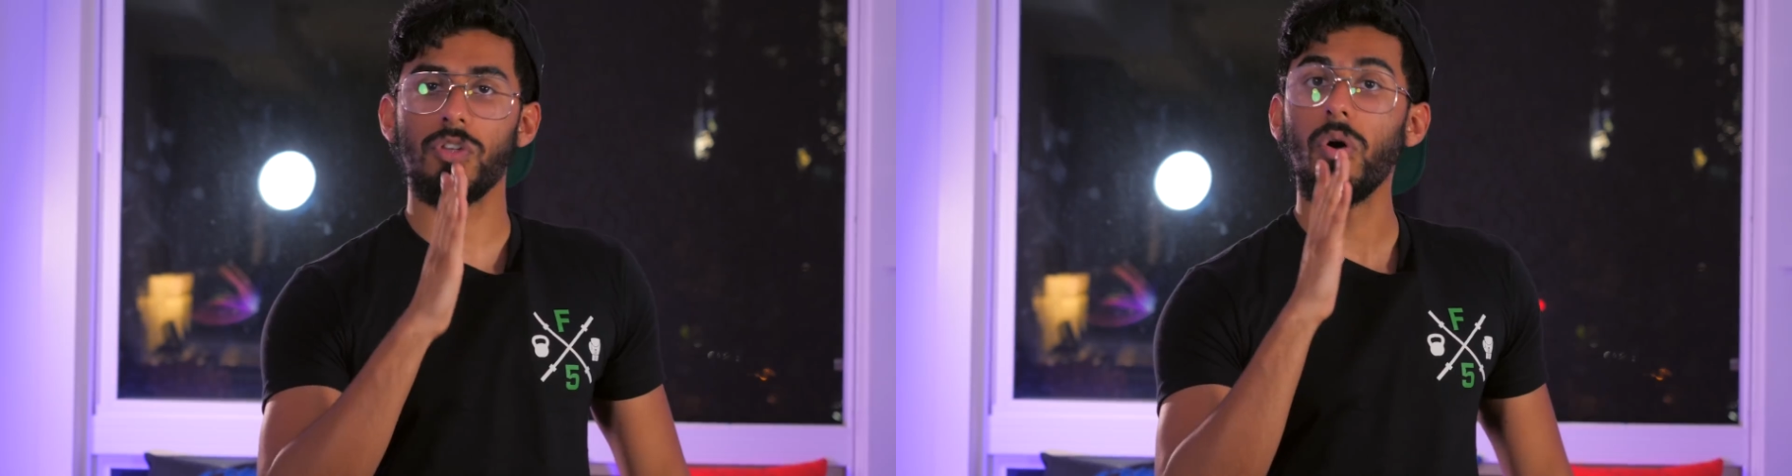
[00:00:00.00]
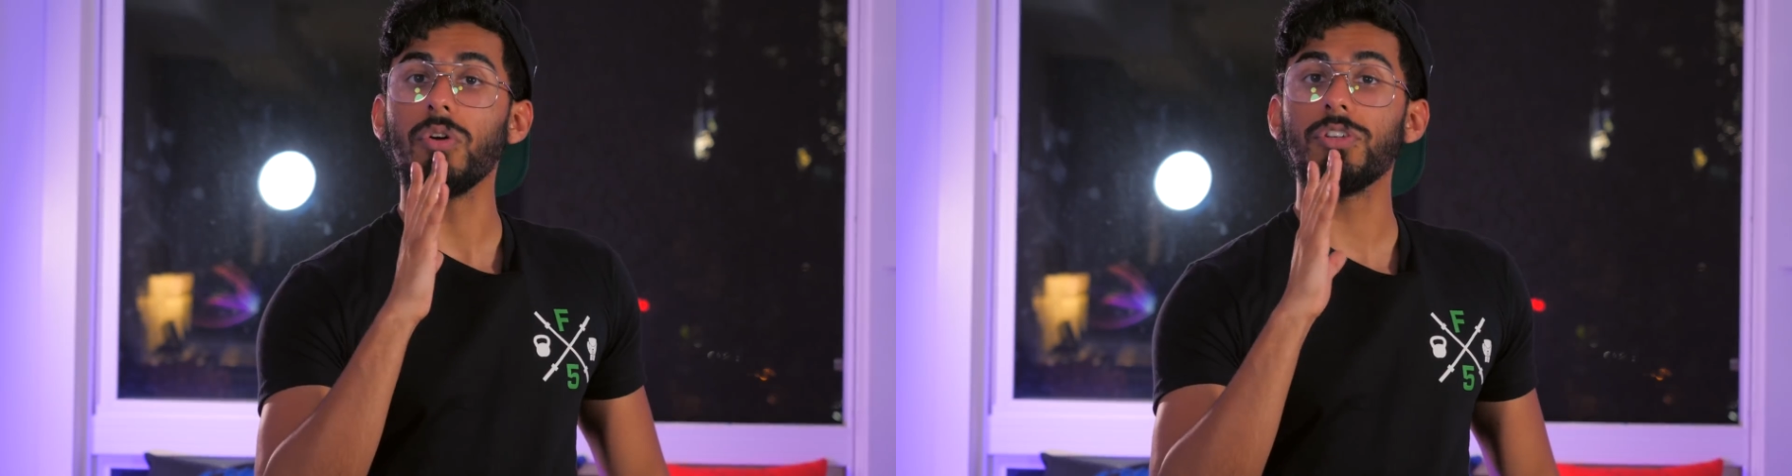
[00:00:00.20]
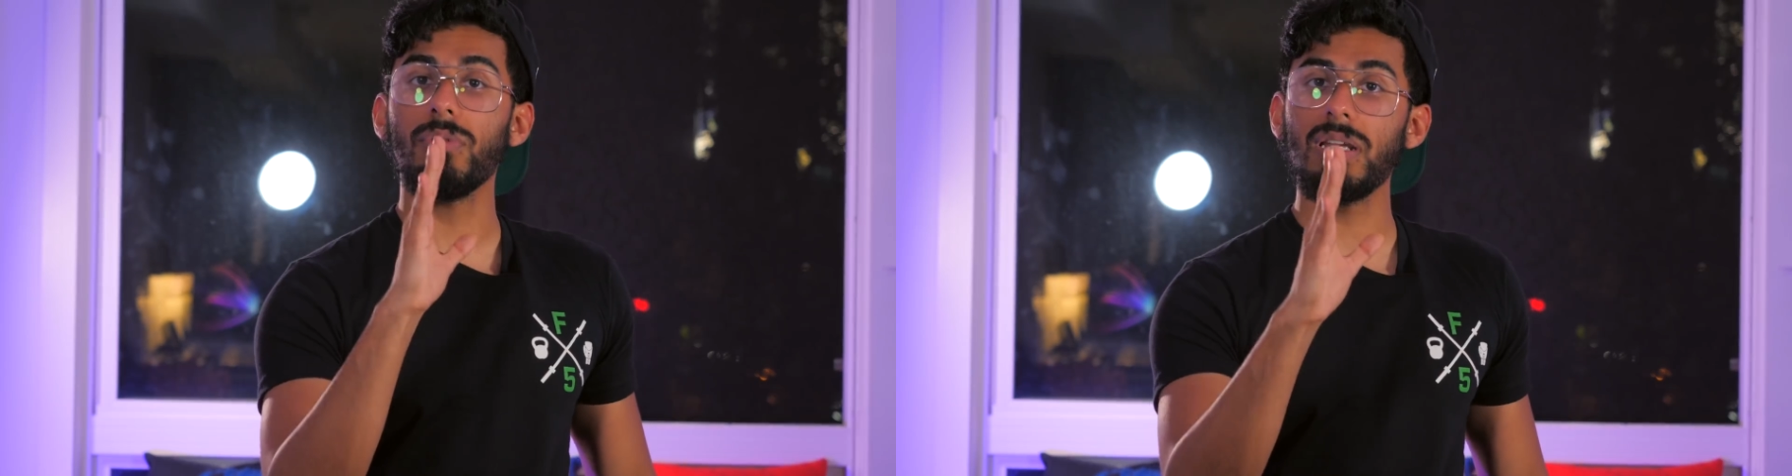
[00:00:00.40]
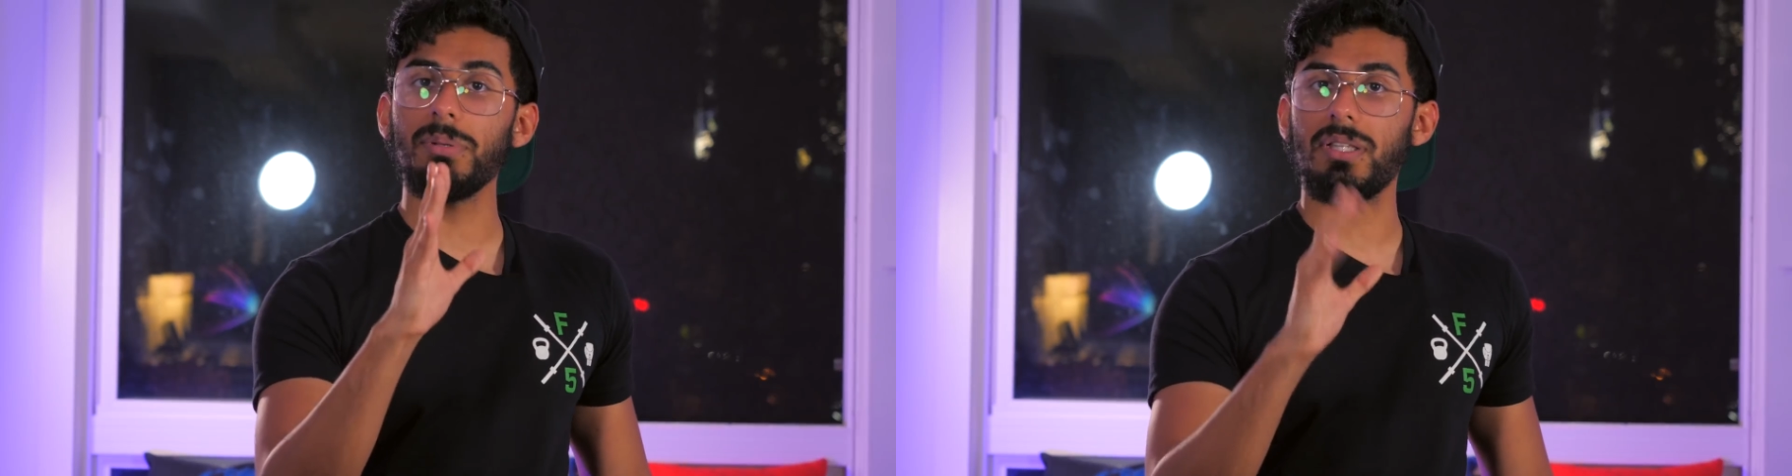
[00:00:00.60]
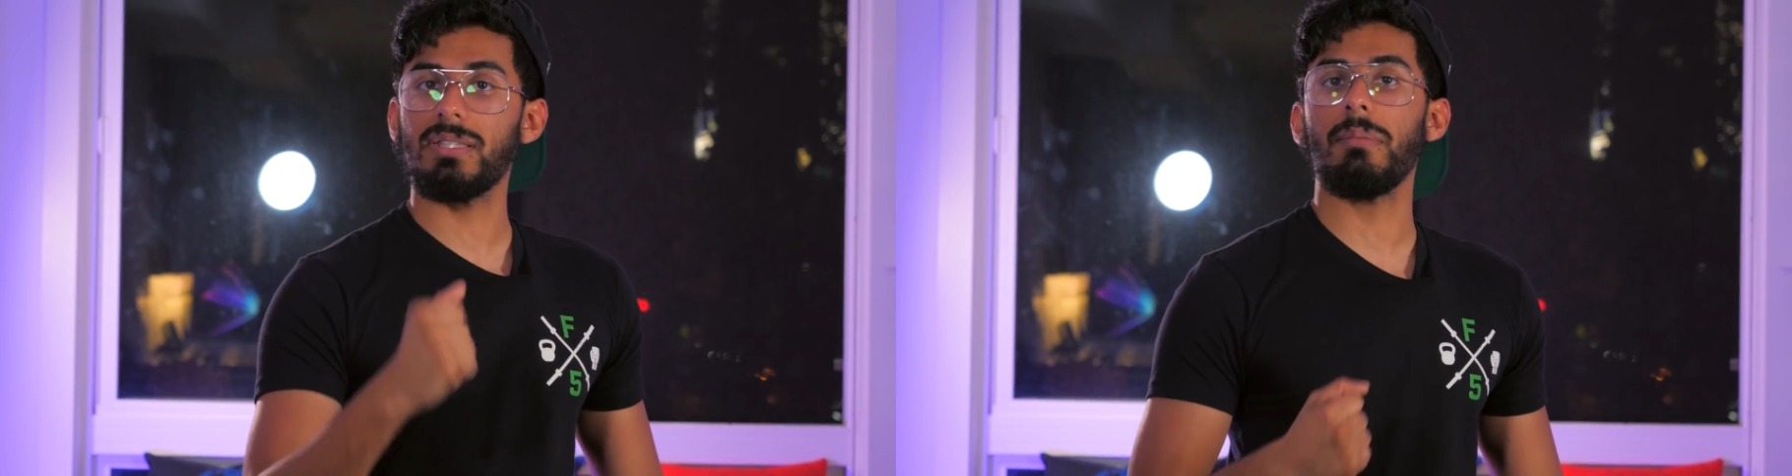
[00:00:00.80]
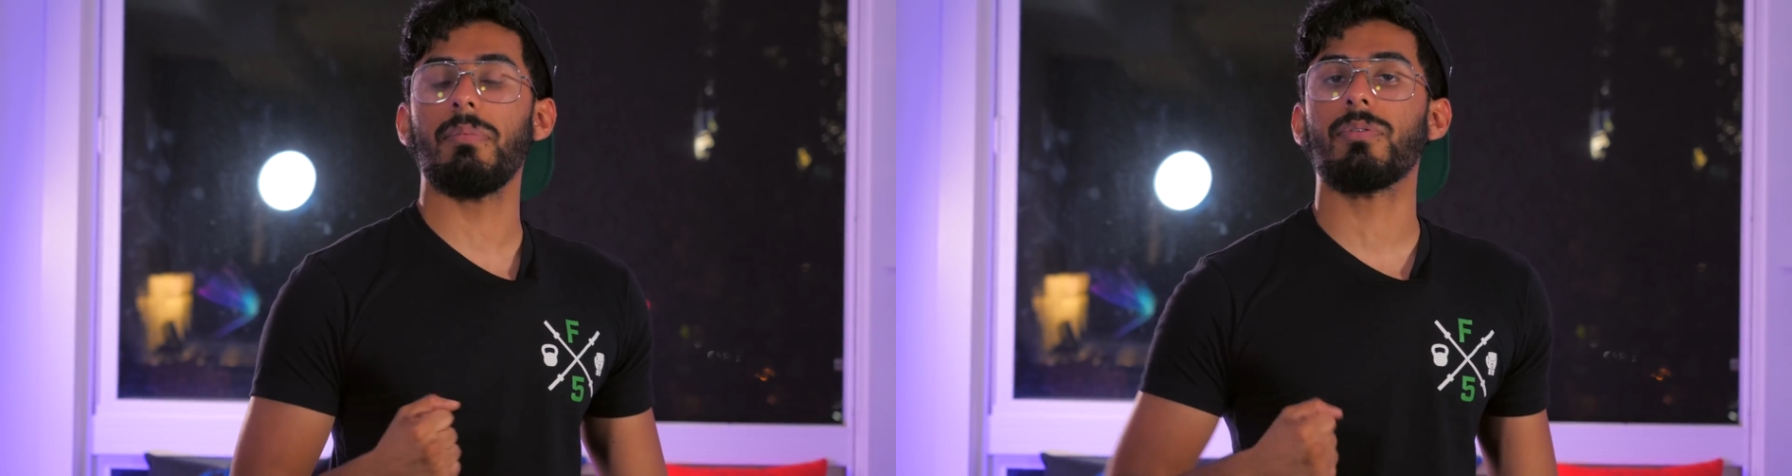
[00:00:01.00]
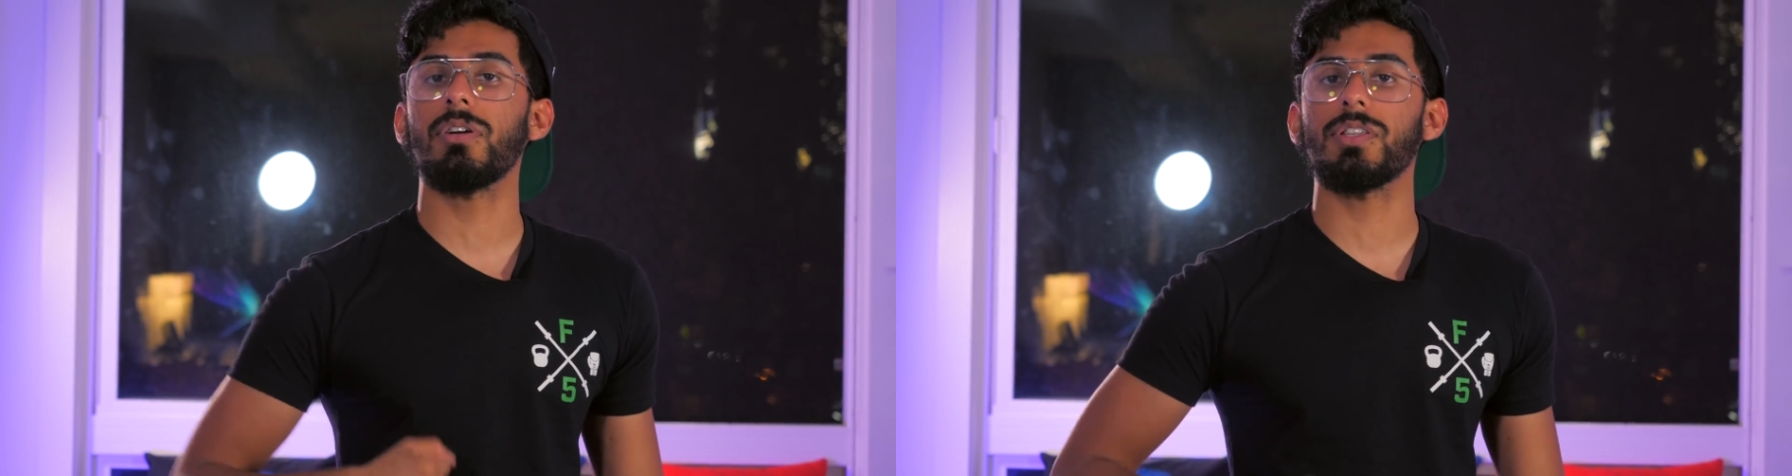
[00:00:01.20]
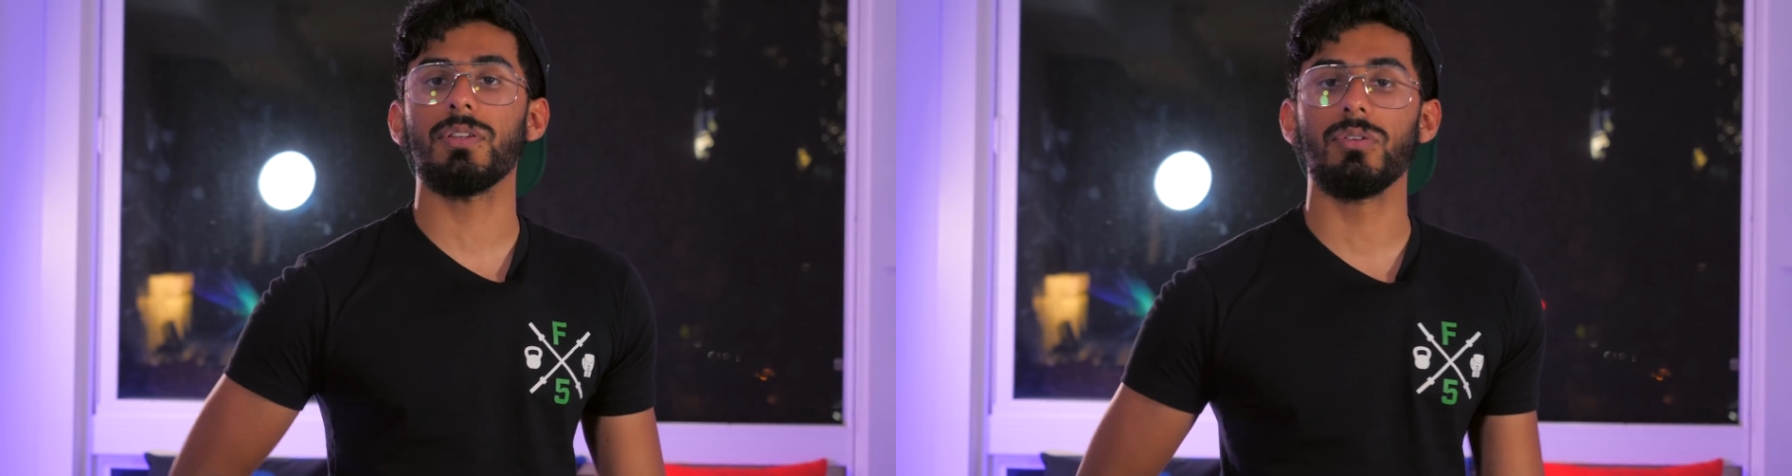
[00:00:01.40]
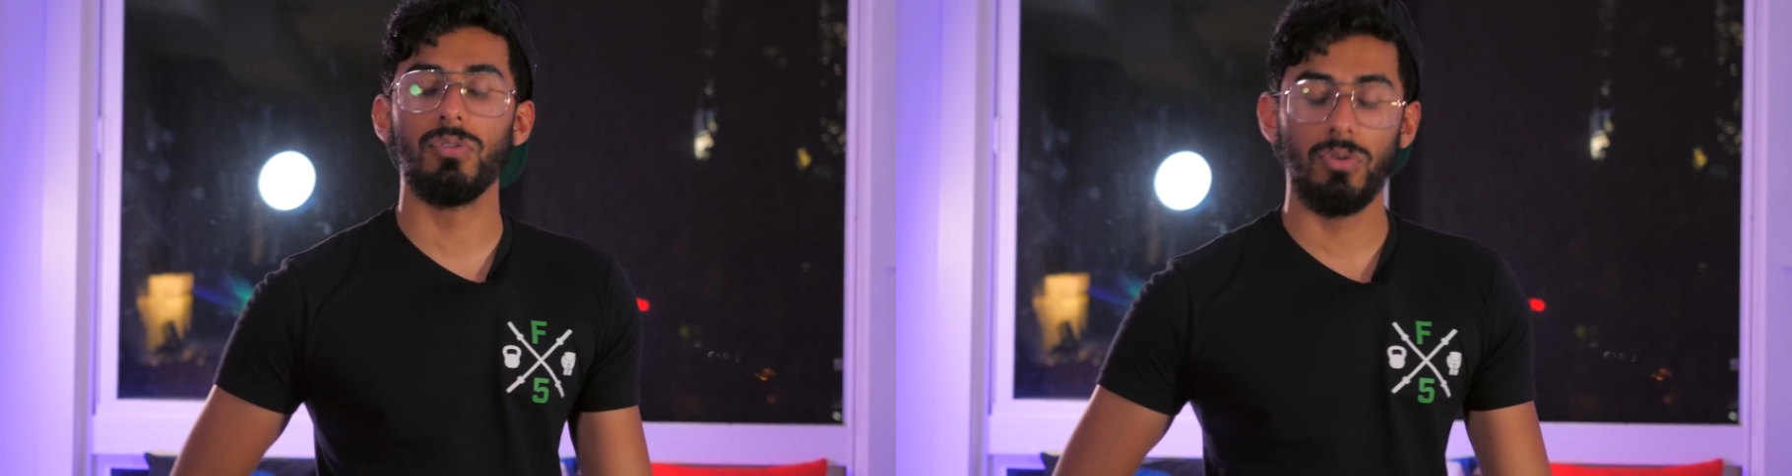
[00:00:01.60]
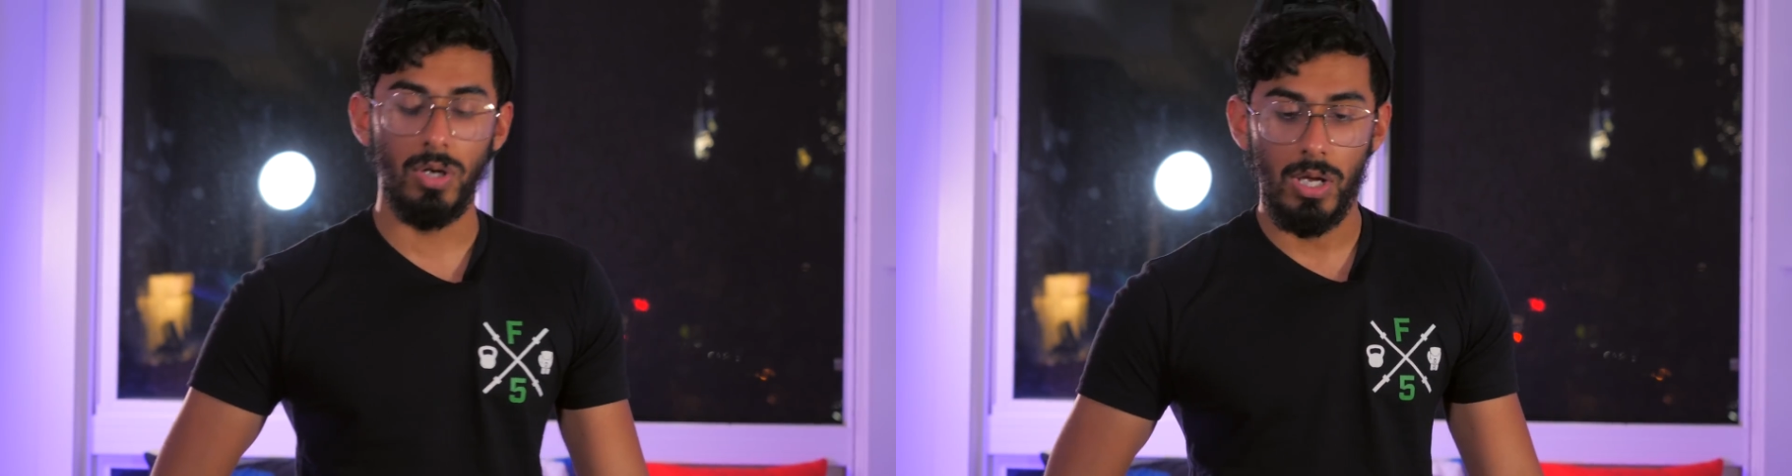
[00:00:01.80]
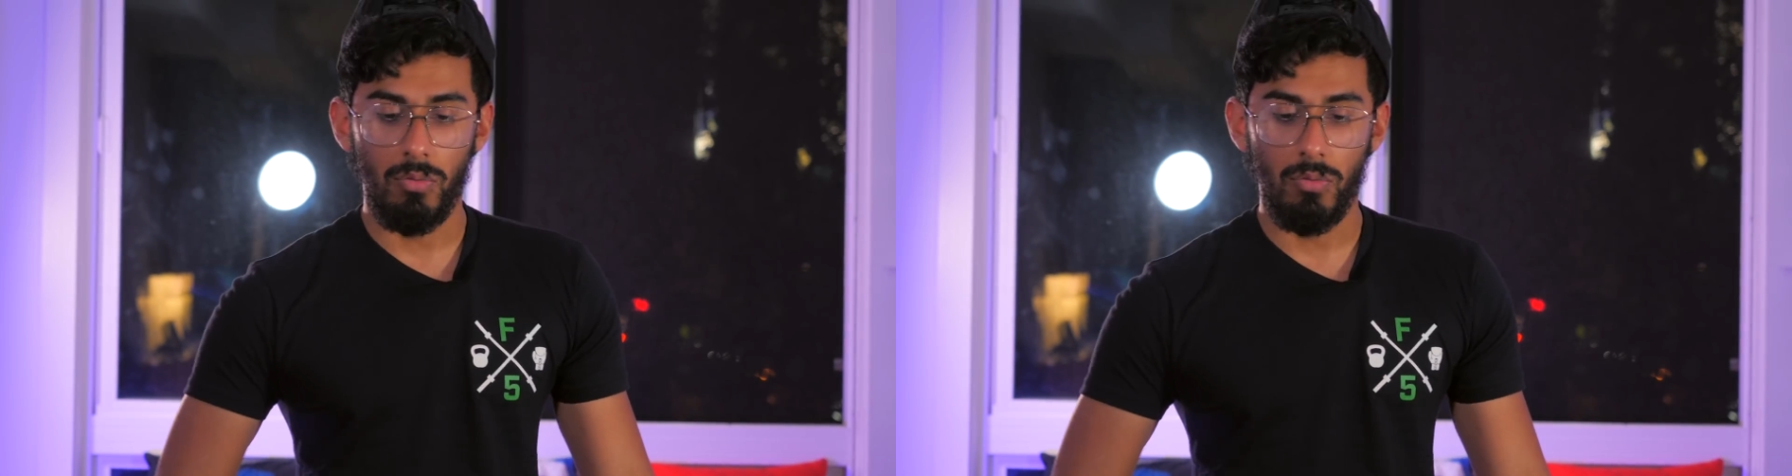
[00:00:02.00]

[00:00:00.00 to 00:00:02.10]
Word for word: So you wanna be the type of person who,